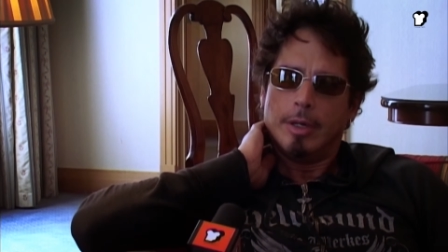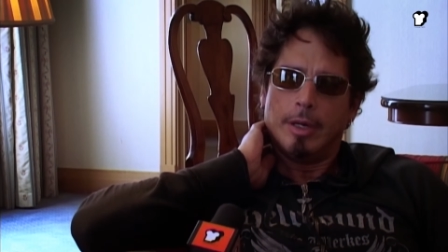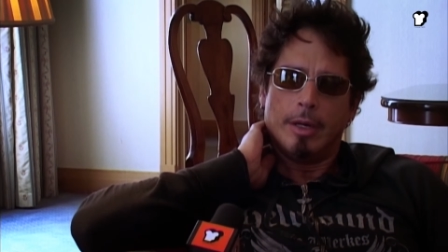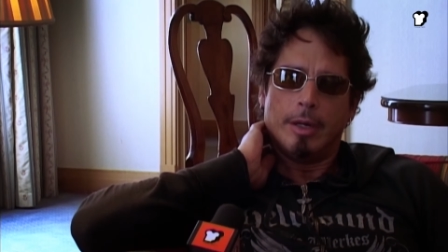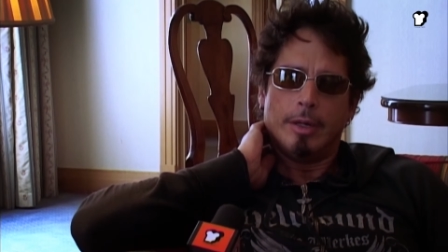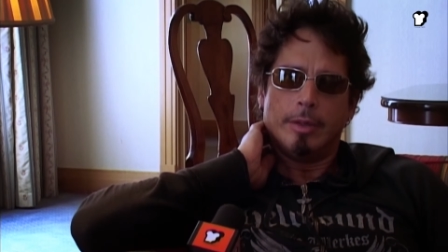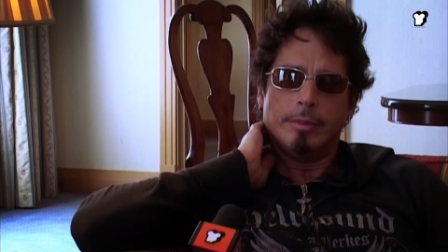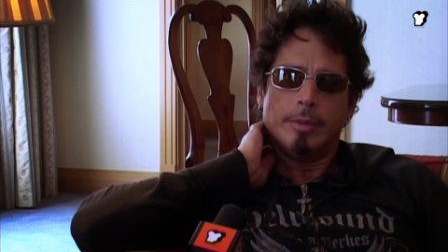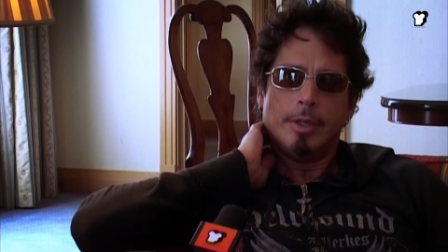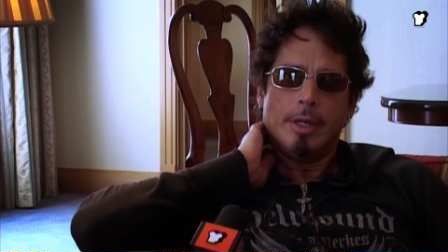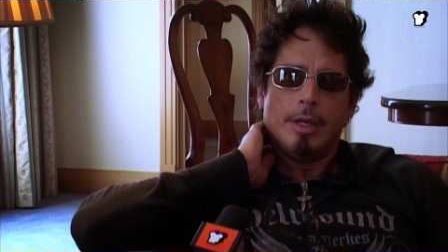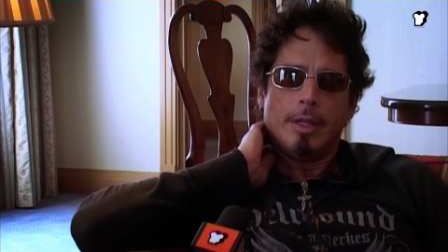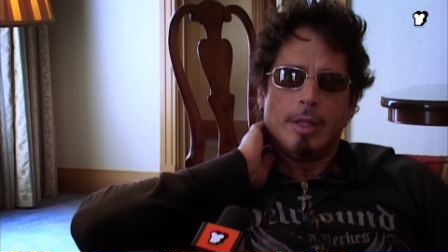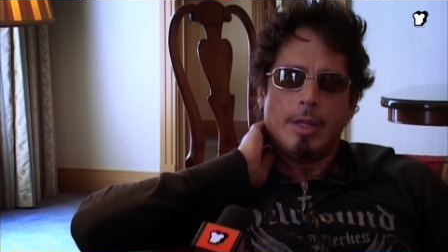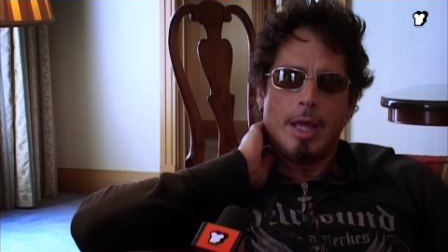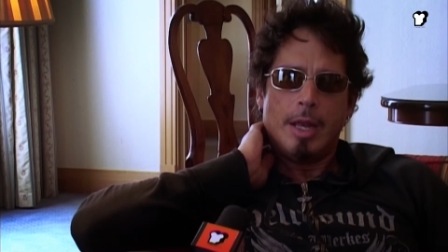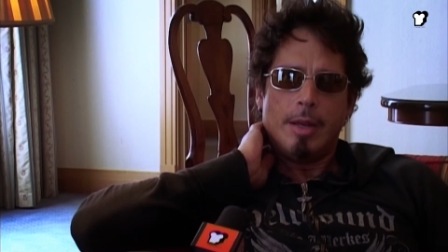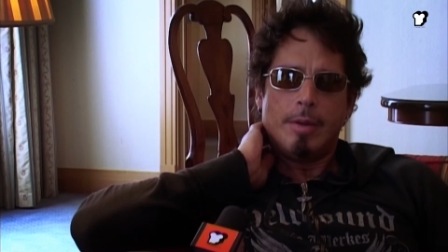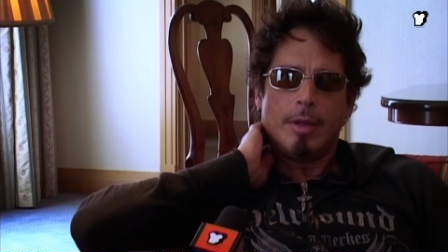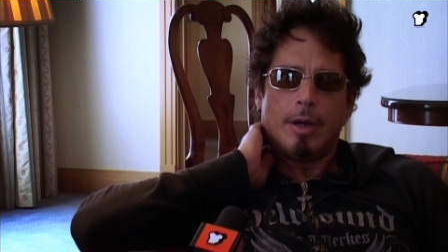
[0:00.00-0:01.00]
Um,
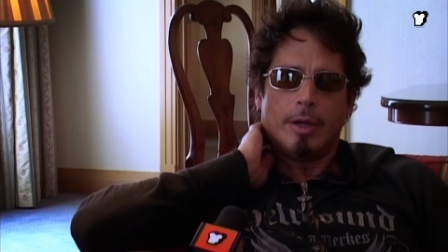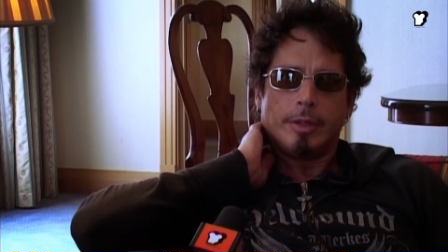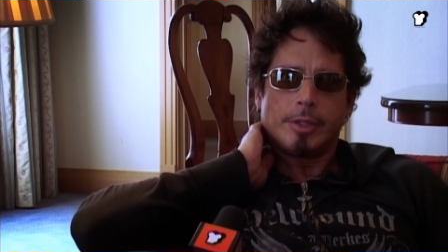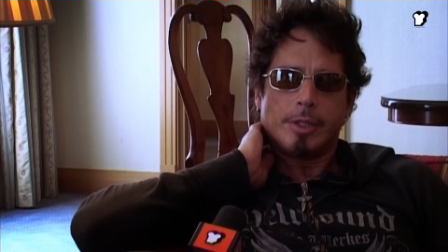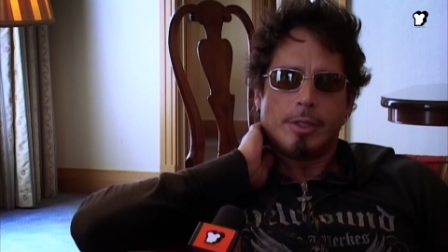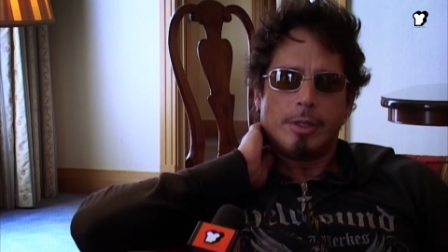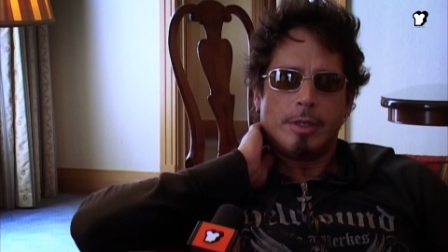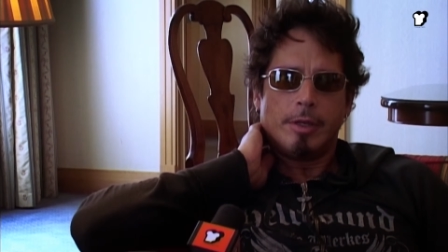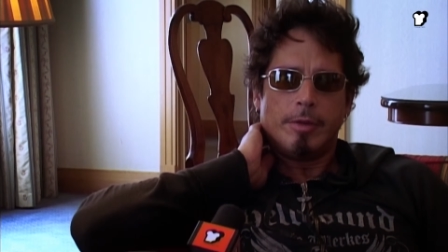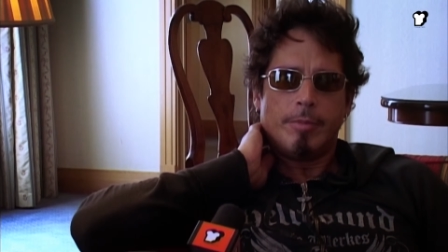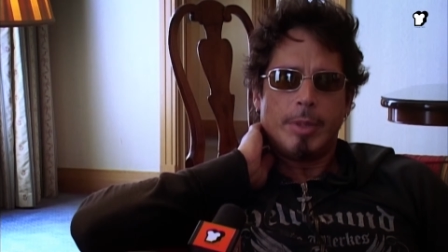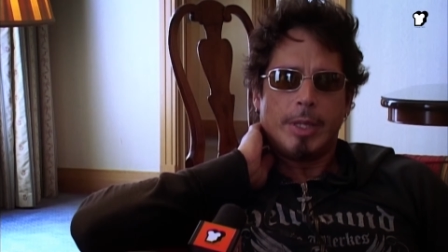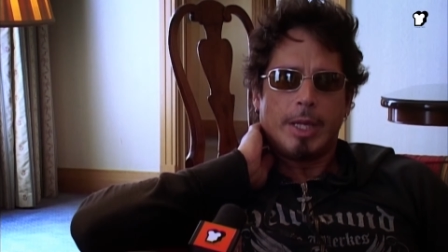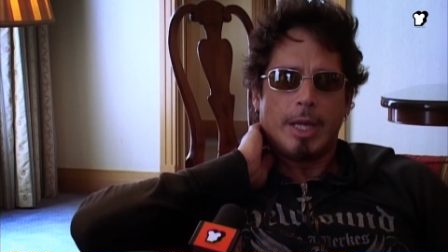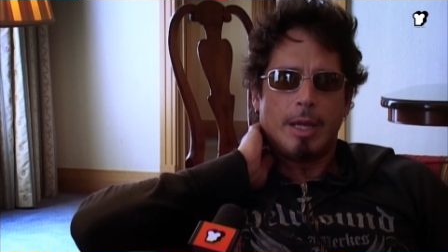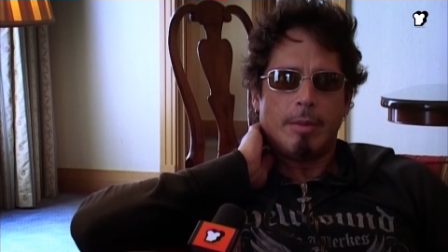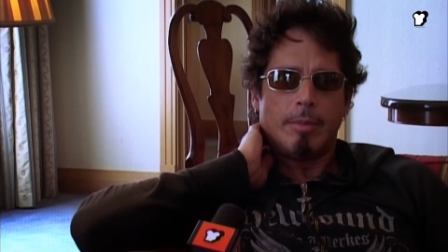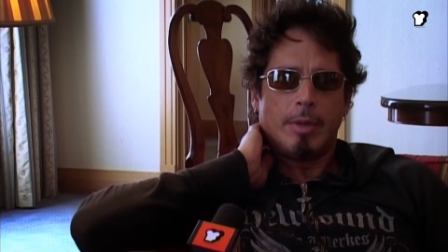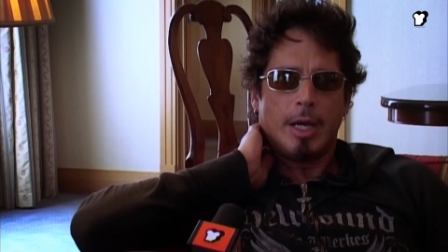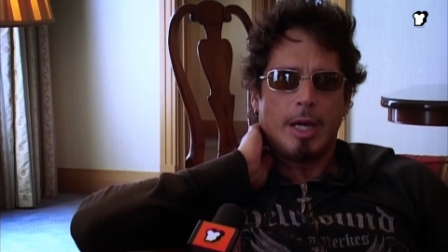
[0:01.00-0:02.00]
then alternative
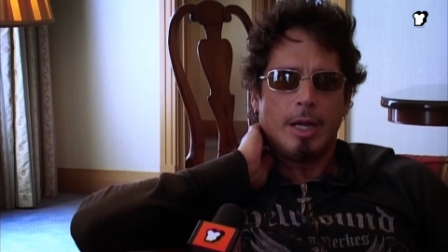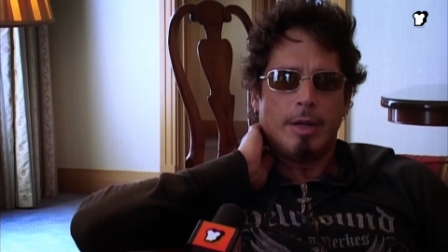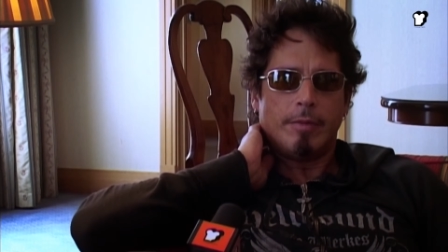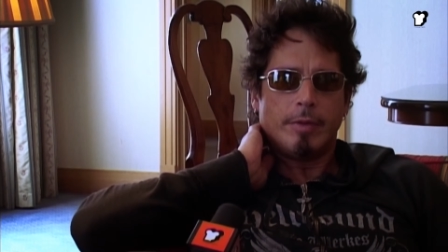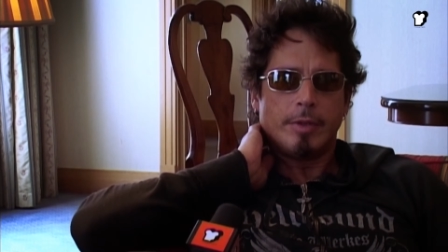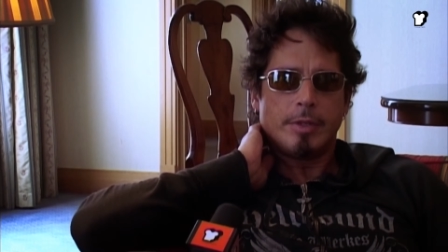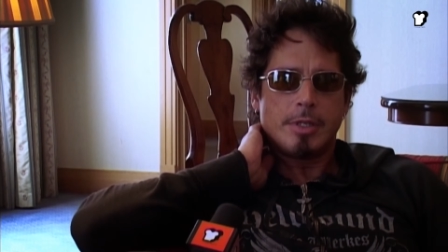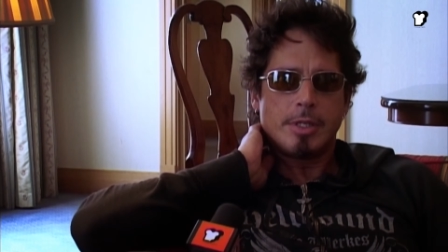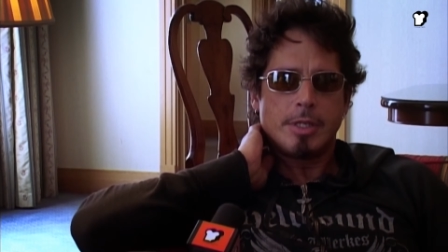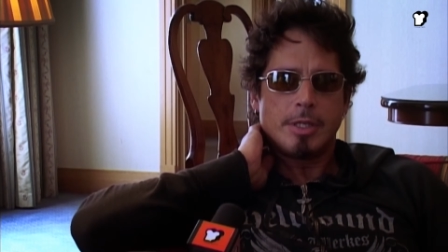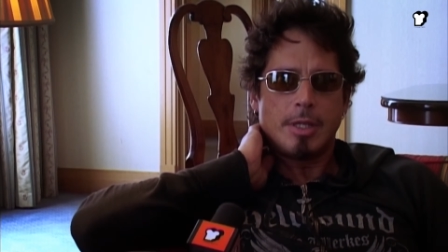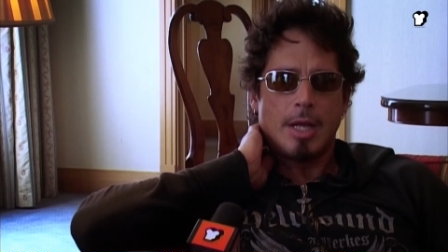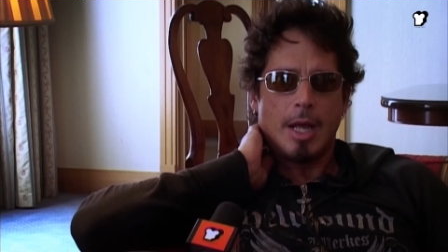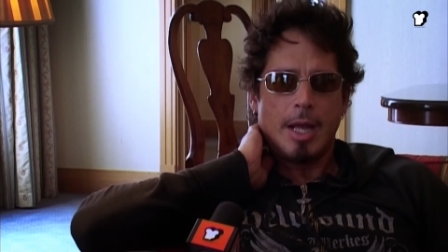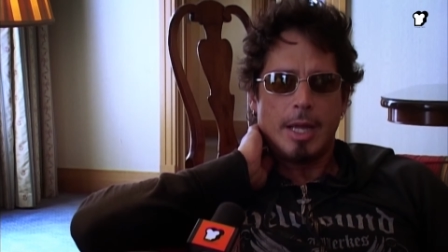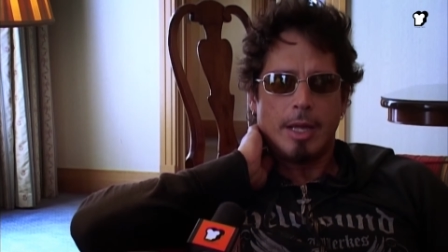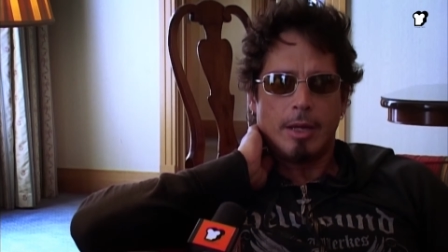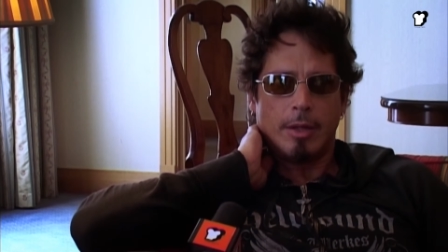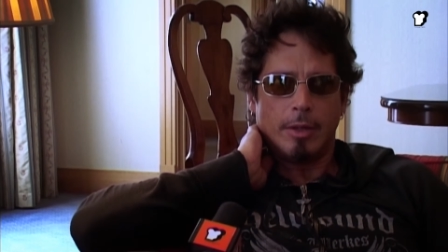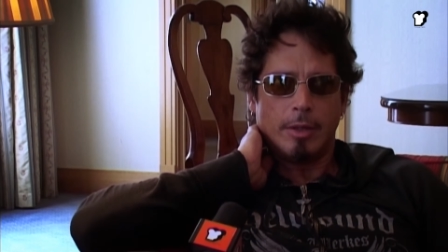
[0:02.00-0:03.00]
became kind of a
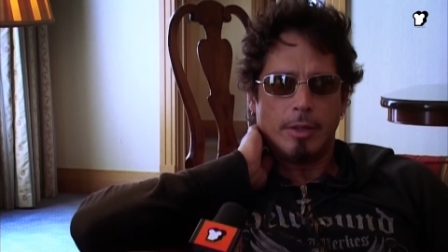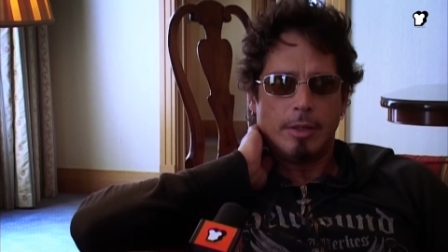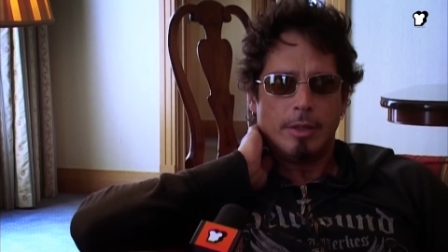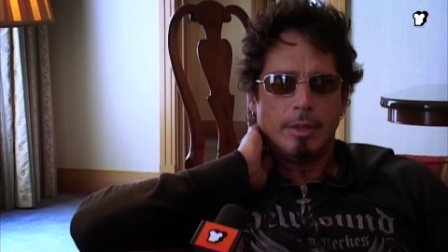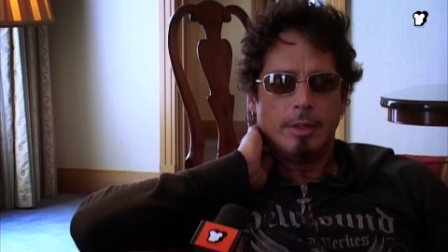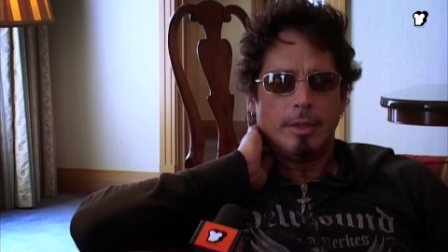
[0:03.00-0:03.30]
style,